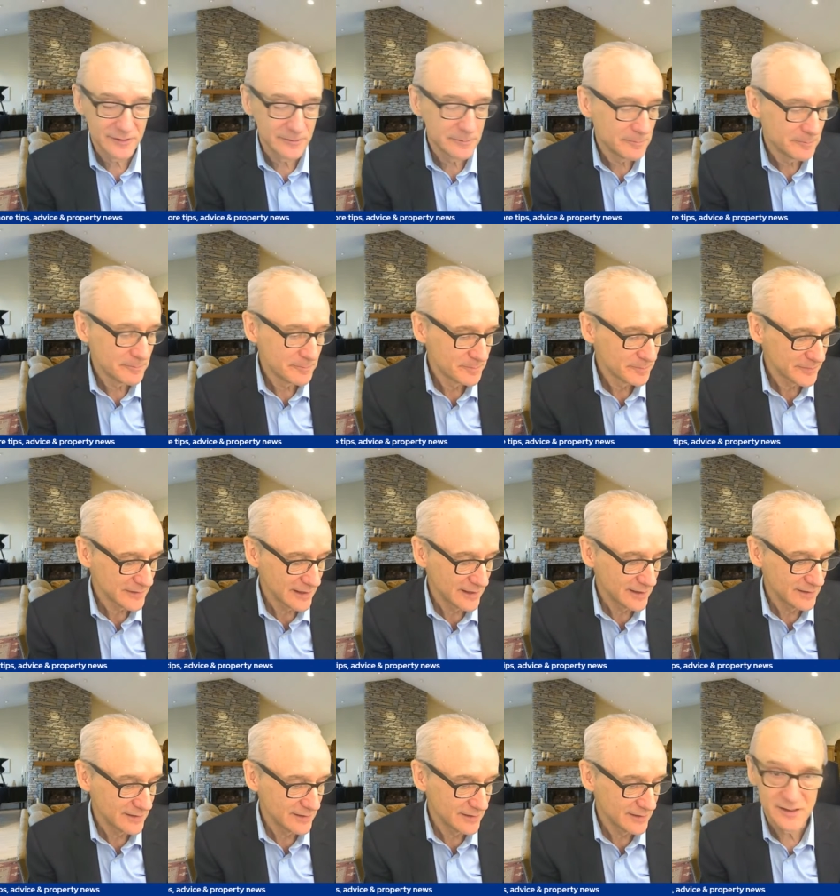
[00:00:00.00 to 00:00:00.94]
and
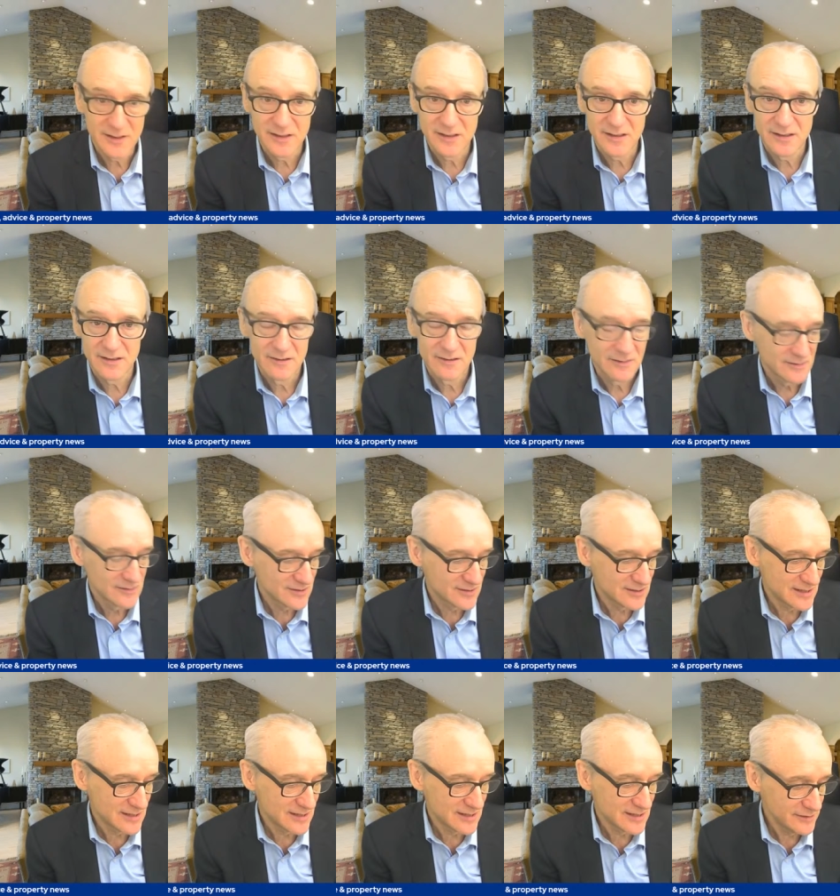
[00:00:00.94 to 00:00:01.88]
the
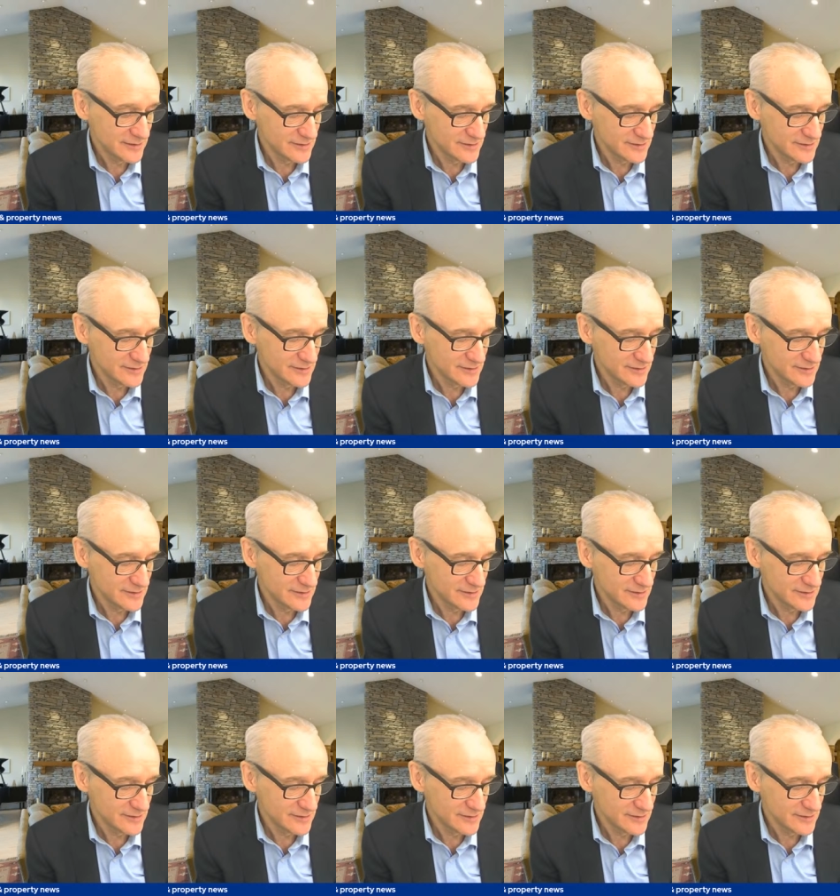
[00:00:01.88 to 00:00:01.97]
Southeast.